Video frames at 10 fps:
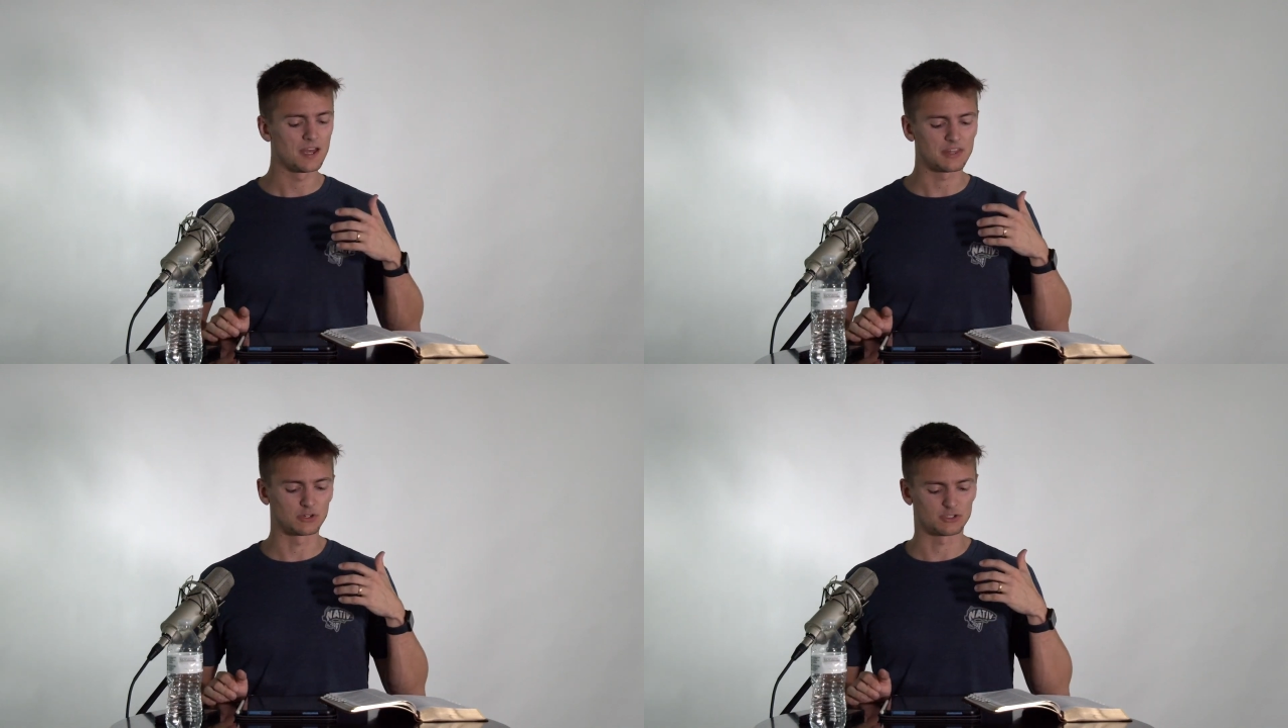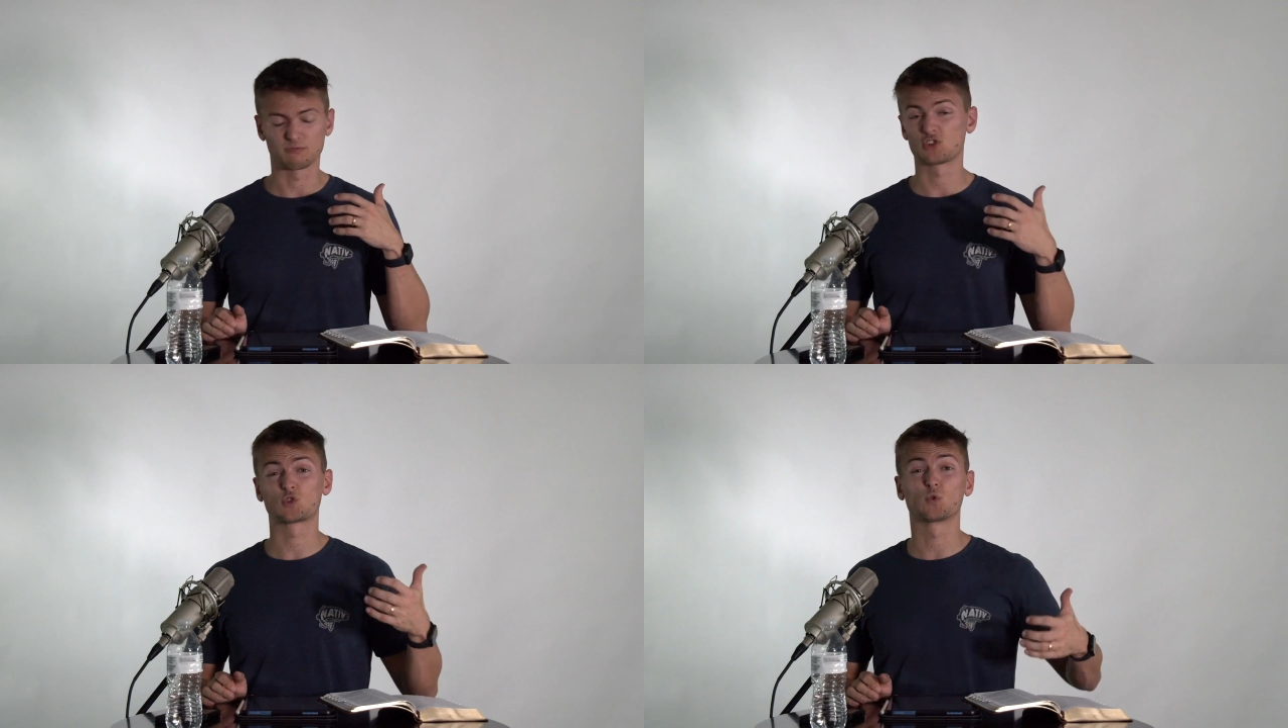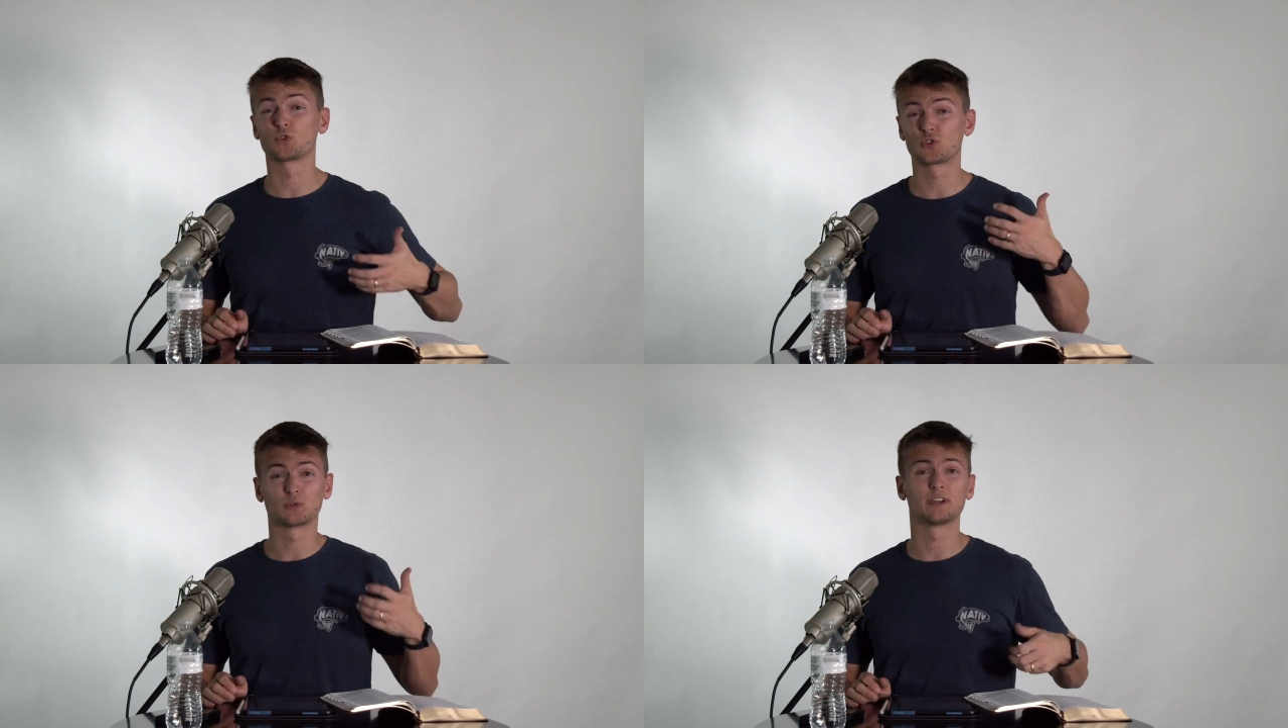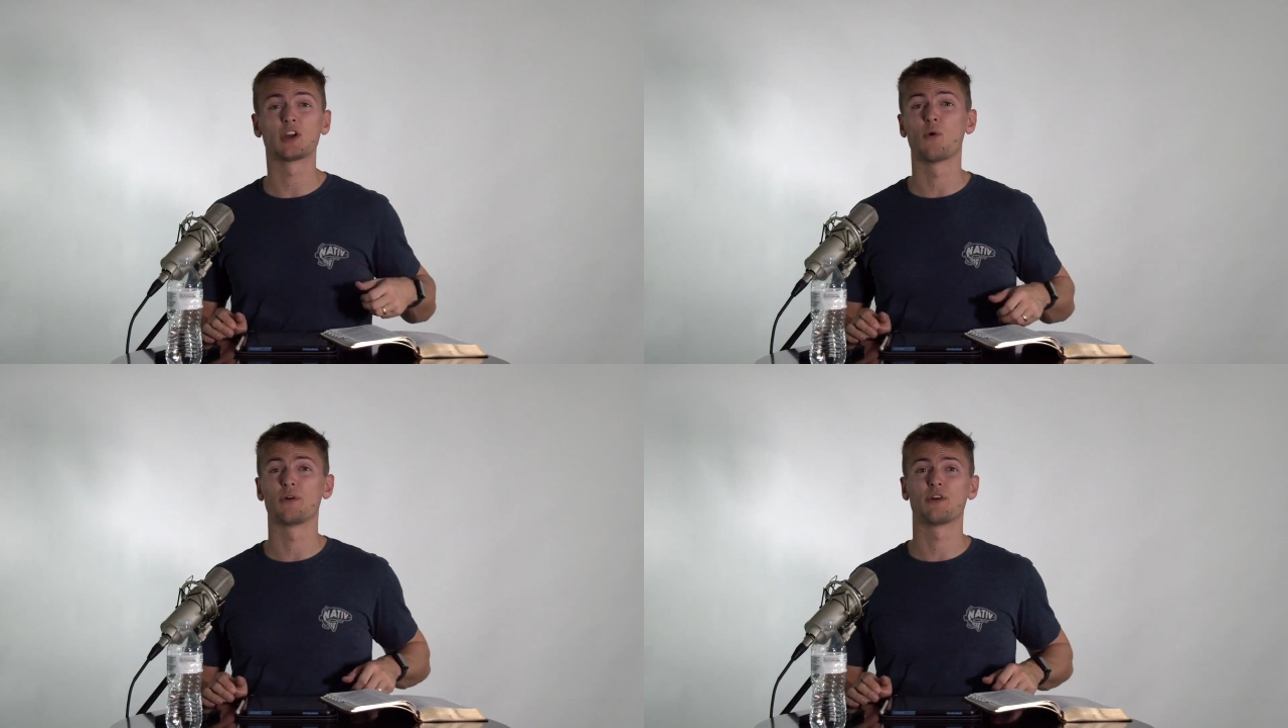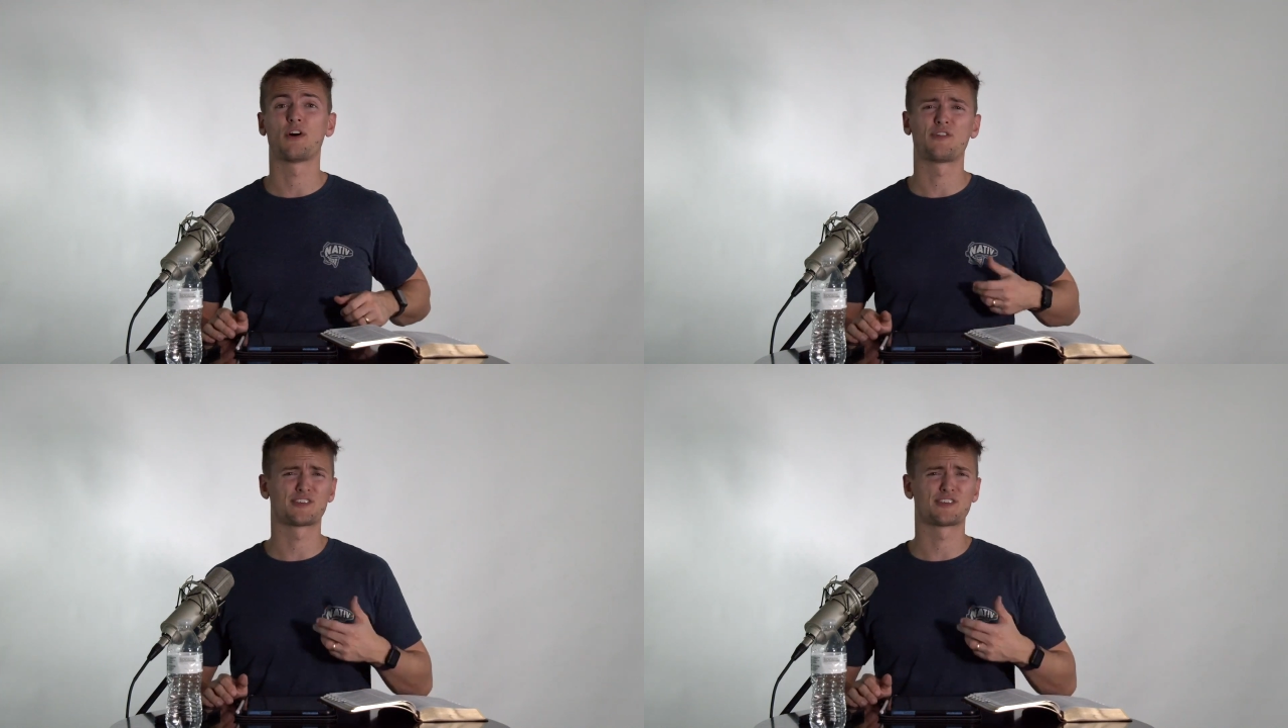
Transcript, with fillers: that there's some sorcery going on.